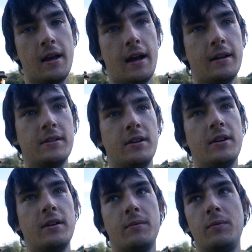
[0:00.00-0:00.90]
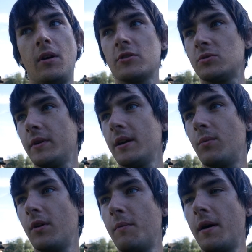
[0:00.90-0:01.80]
And last week,
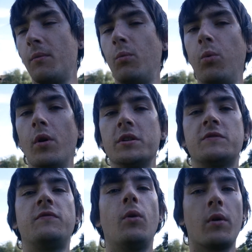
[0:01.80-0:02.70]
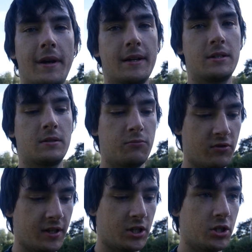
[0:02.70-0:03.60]
one of my worst forecast
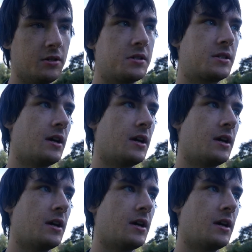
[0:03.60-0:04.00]
predictions.